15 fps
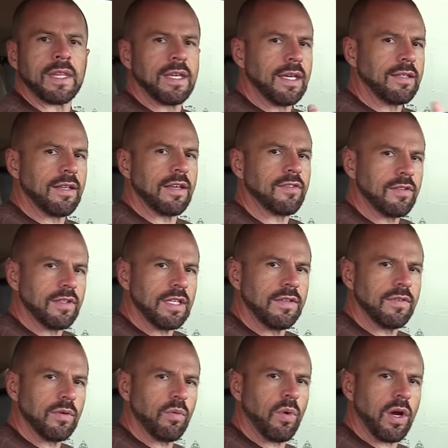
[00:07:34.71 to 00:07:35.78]
It doesn't
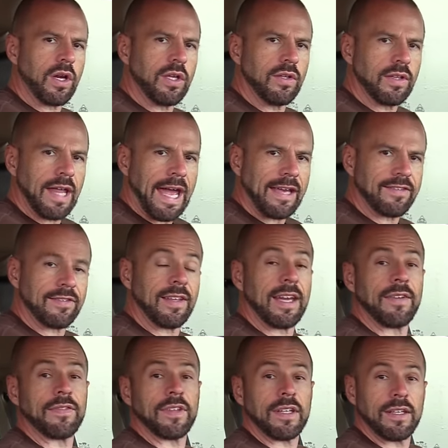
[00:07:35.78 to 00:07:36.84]
leave it where you last
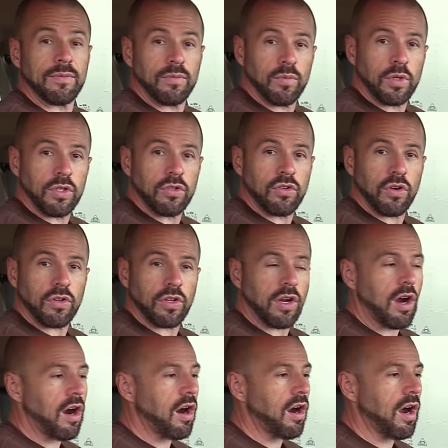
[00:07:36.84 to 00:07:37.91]
left it when you turn the
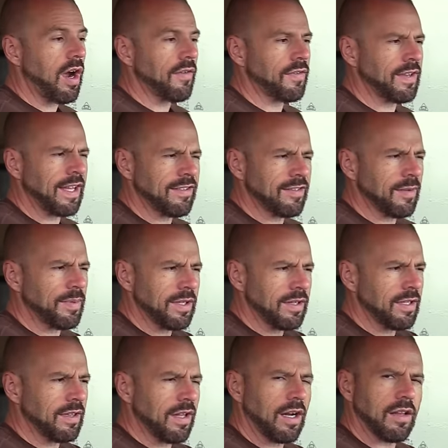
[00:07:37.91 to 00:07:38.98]
car off. And that's something
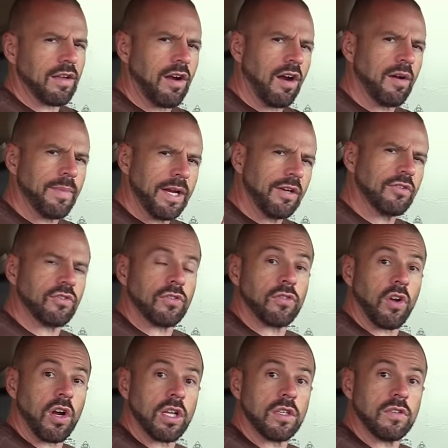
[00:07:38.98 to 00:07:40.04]
that a lot of the car makers are
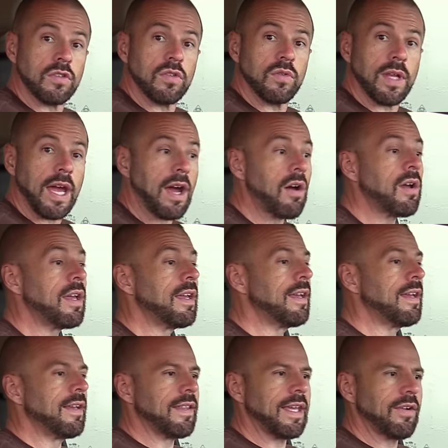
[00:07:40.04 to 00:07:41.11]
starting to do now
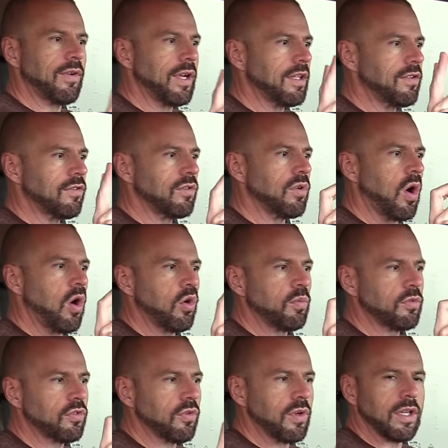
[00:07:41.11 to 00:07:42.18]
they create this new home
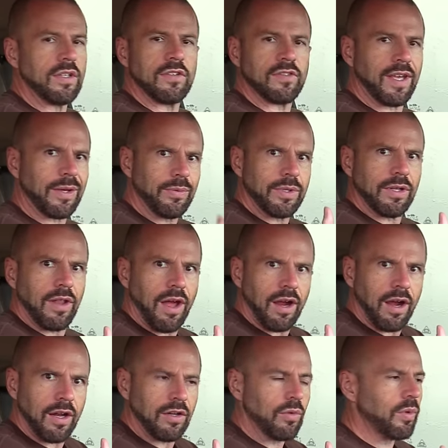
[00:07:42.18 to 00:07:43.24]
screen, just like when you log
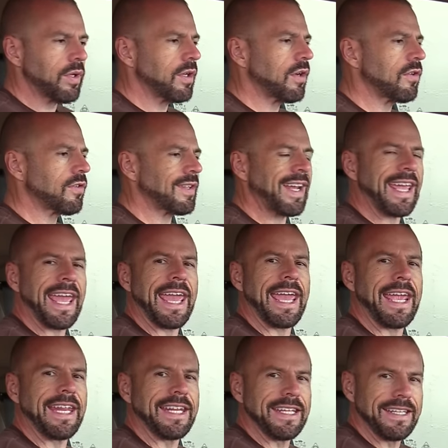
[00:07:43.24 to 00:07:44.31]
on to Windows, and I
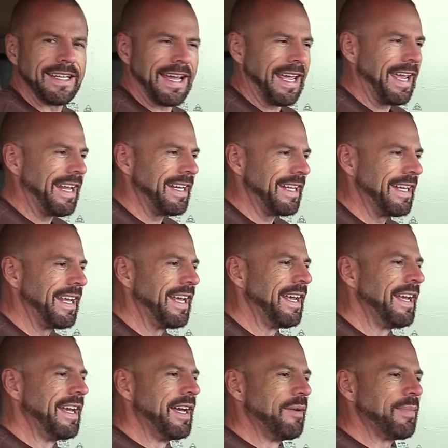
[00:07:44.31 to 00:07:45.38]
hate it. I hate it.
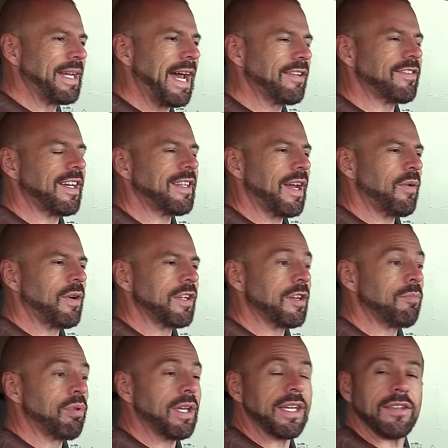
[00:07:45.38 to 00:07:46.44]
But outside that one
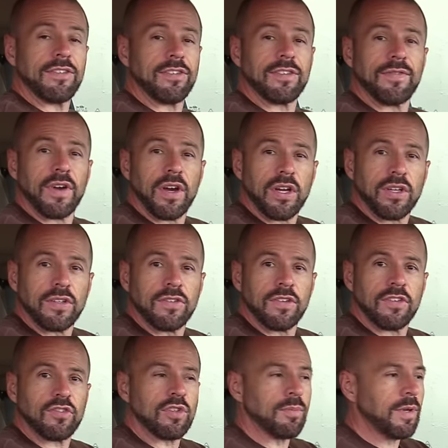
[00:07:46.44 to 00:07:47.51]
complaint, this is a very good
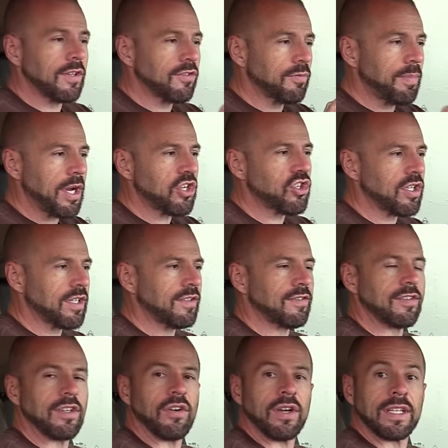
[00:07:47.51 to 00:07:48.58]
system, especially
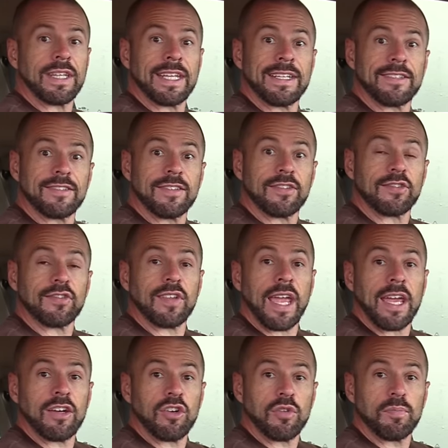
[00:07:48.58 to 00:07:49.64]
considering that it's the
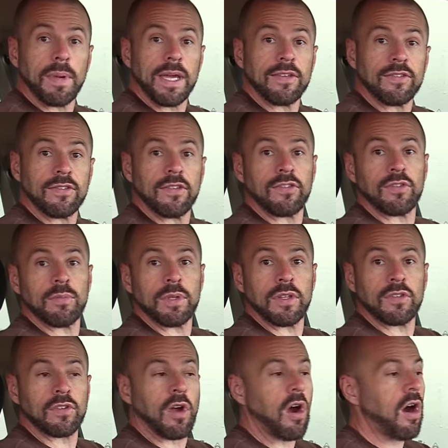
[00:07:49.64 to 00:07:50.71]
standard base system in
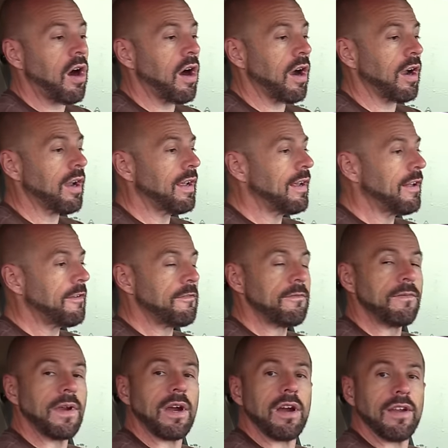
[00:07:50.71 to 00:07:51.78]
this car.
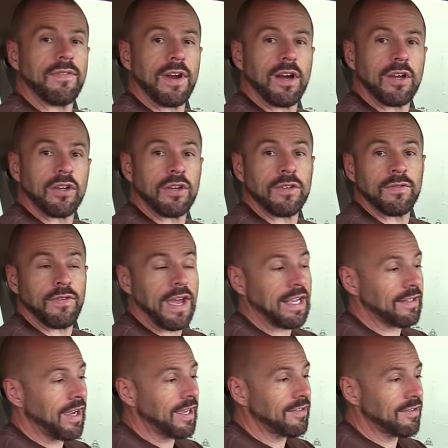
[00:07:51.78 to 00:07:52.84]
Very, very good. In
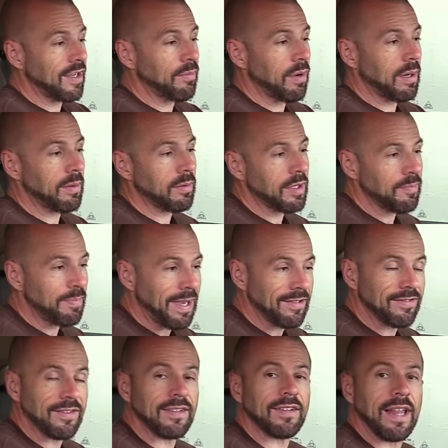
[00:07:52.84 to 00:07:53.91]
fact, I'd say probably
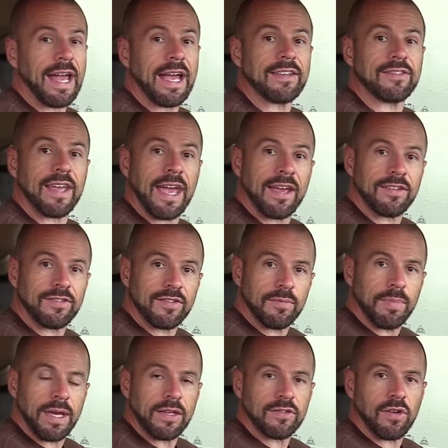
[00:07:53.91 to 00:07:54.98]
best in class as the
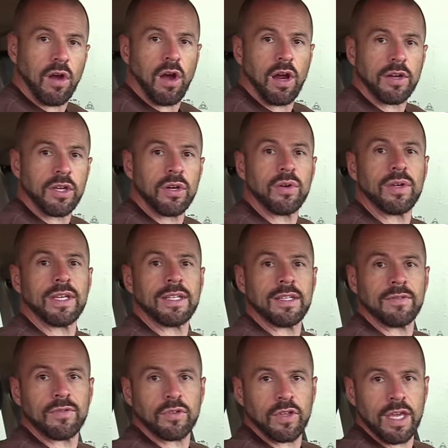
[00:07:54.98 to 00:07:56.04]
base audio and
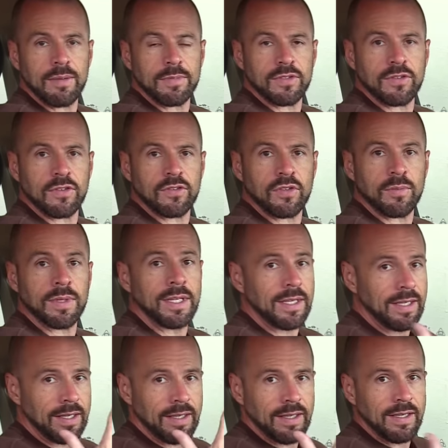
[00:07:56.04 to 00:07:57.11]
infotainment system.
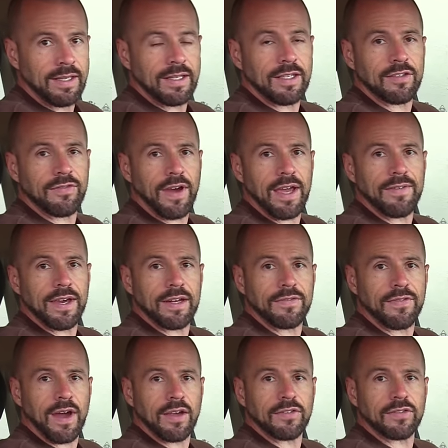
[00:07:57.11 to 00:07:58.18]
It gets five out of
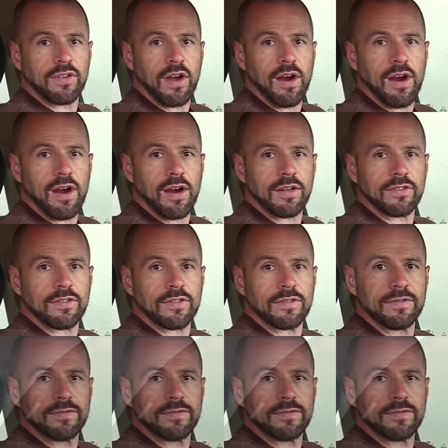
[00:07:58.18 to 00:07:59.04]
five stars.